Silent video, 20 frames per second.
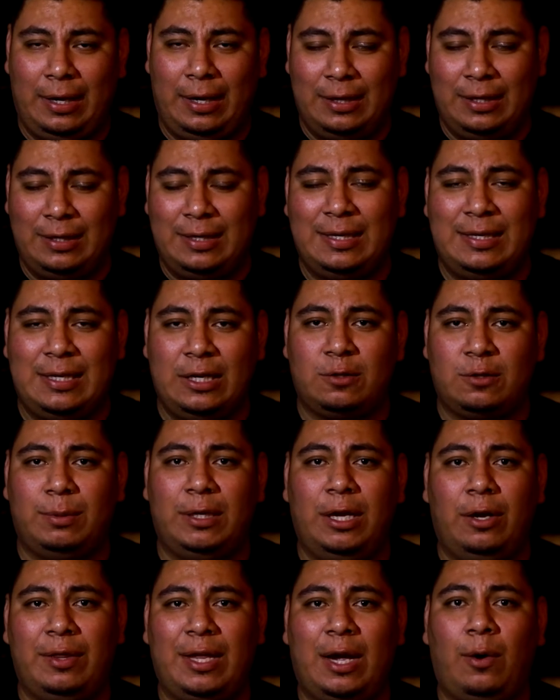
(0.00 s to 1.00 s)
in the details
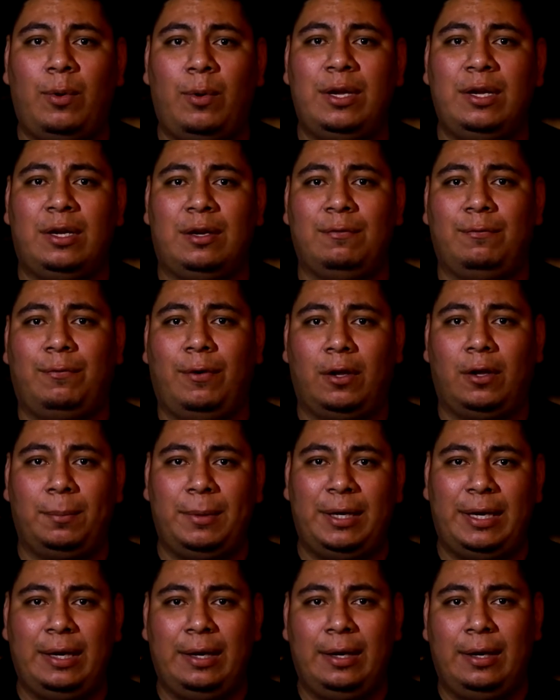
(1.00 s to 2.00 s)
below. That way you can follow
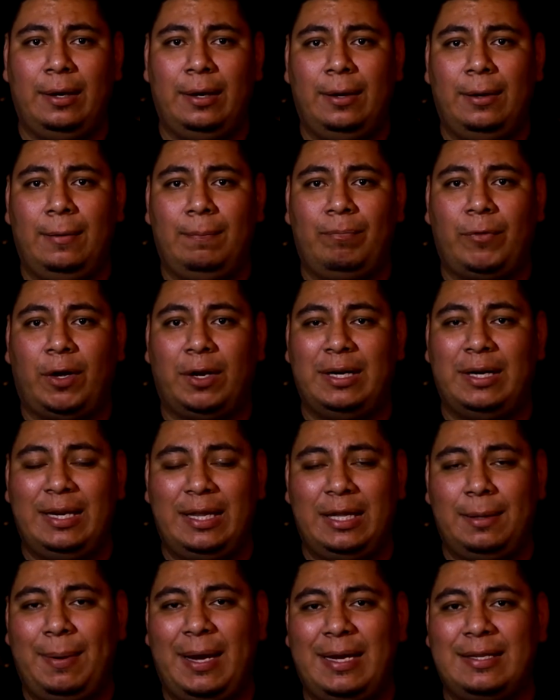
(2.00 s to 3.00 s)
me on a
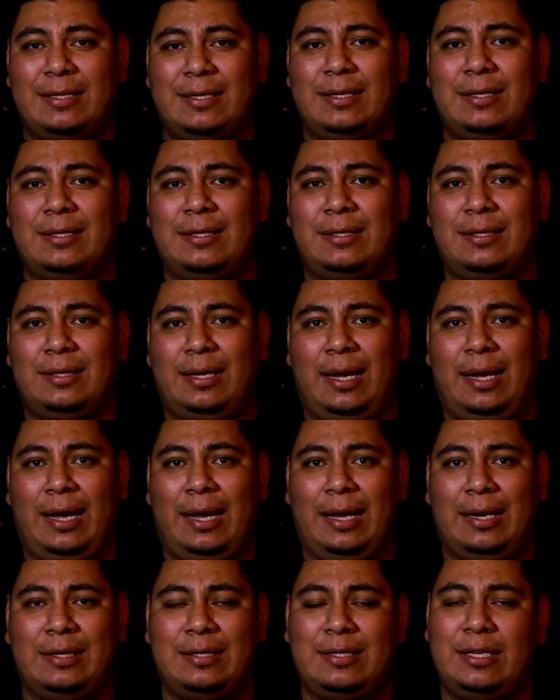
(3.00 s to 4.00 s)
daily basis
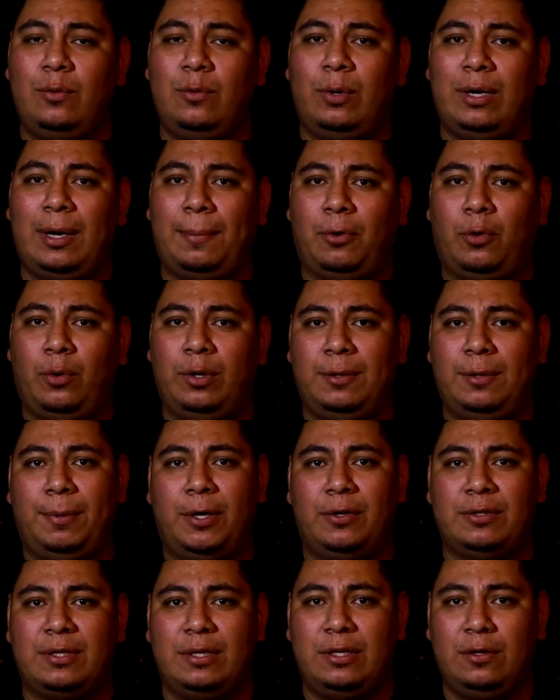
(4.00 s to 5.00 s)
and see when I'm going to
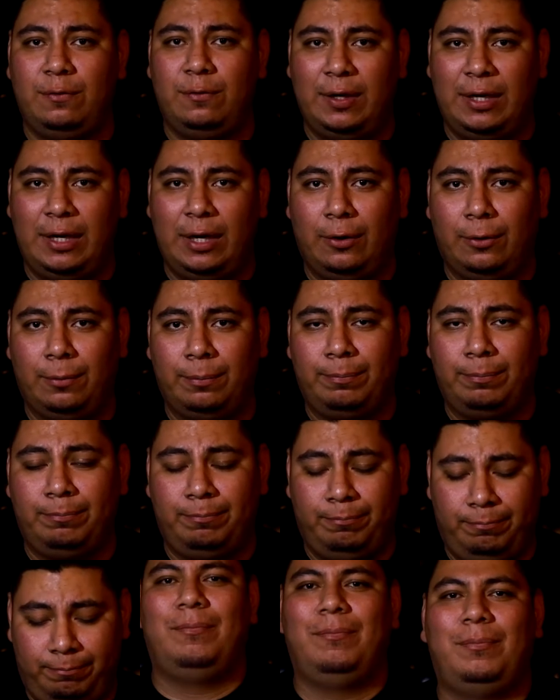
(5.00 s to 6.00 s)
post a new video.
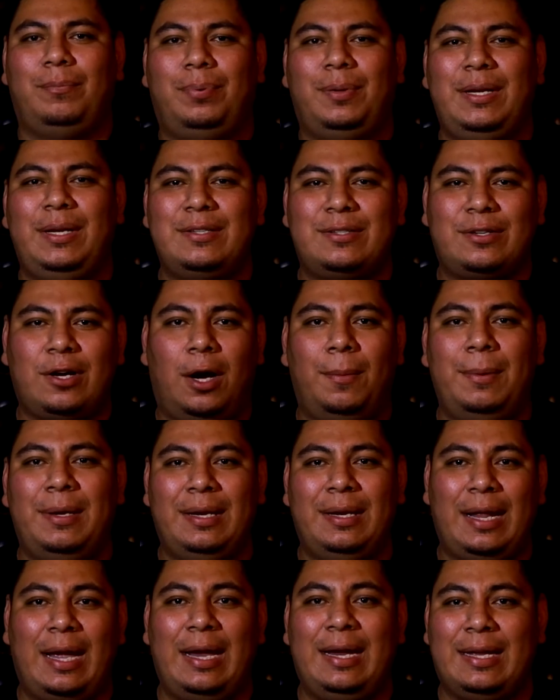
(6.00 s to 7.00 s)
Please
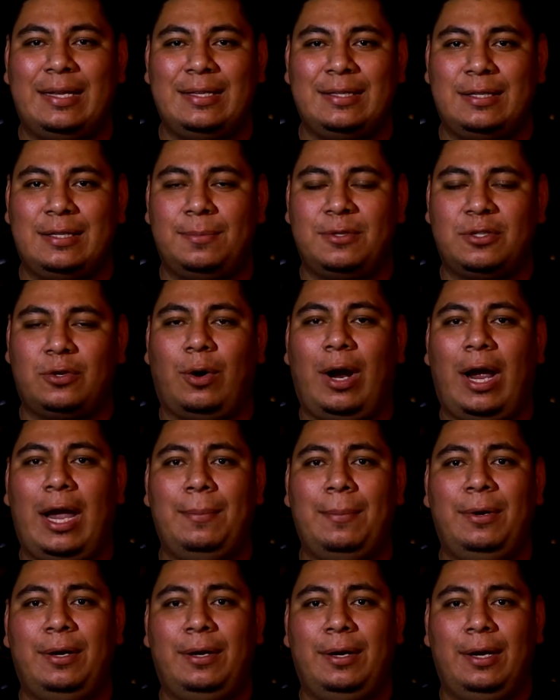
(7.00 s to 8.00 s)
comment, like, and
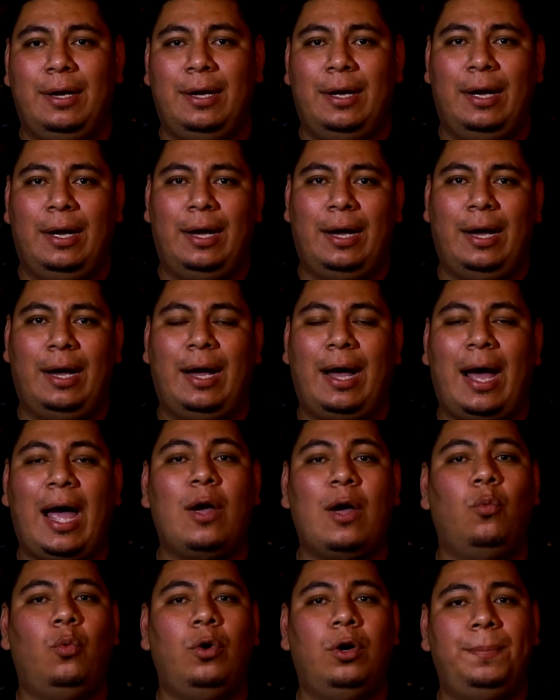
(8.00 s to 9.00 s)
subscribe.
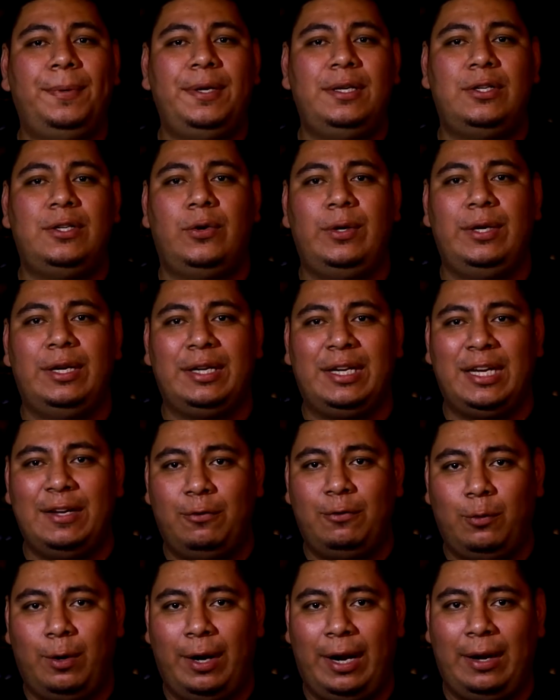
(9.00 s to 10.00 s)
I will be doing a
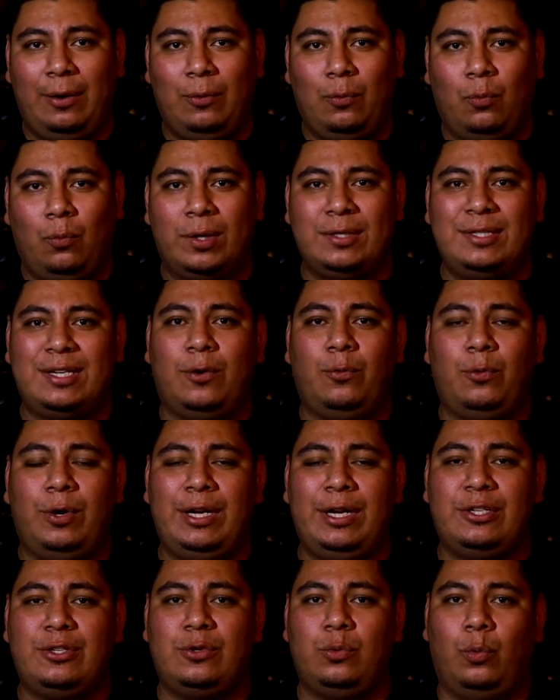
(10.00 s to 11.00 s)
giveaway once I
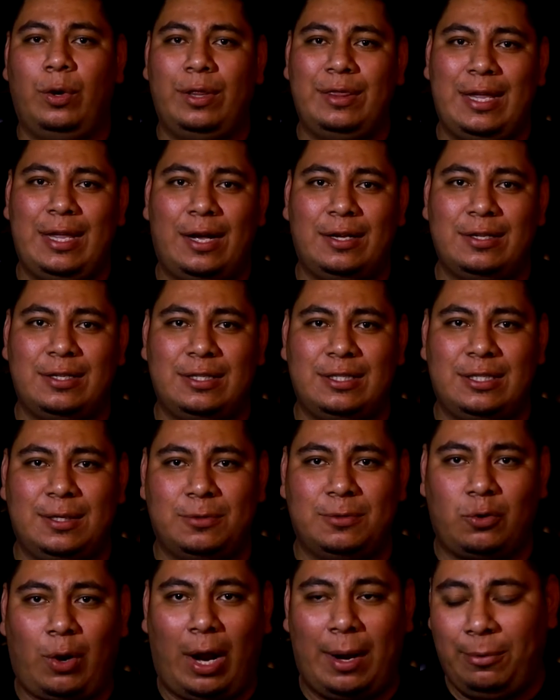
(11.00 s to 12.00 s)
reach 1,000
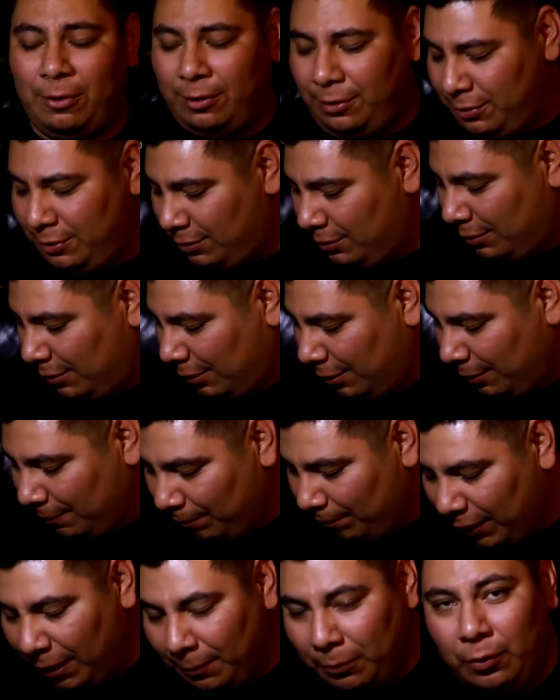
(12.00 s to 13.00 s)
subscribers.
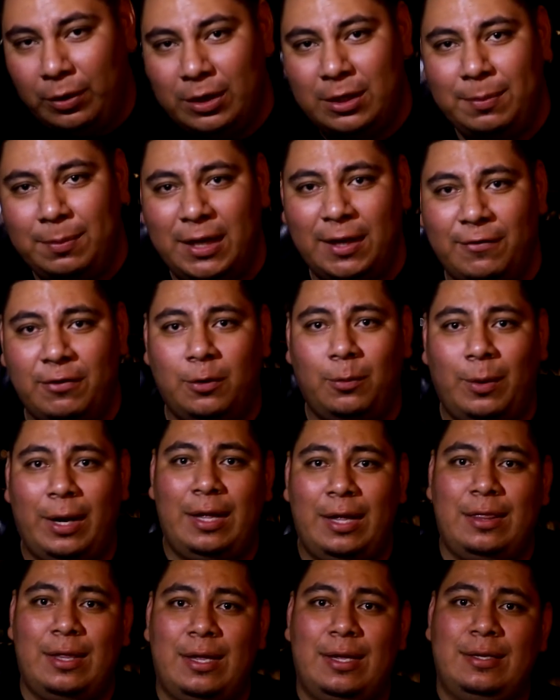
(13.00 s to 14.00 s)
I'm going to be giving
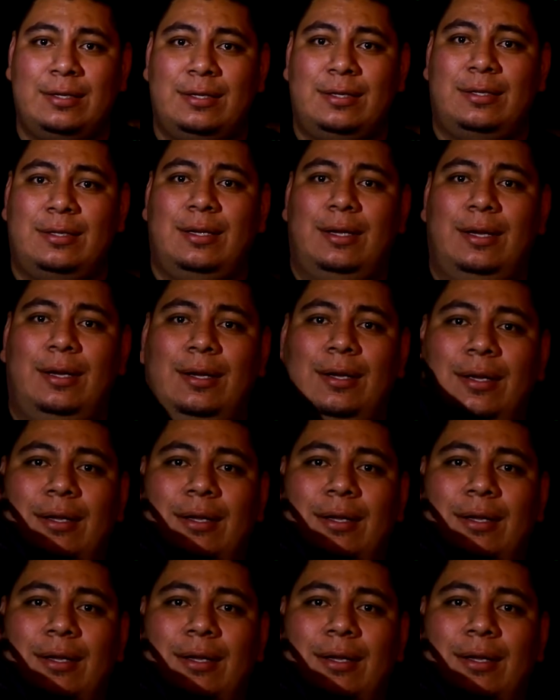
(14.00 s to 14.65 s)
away this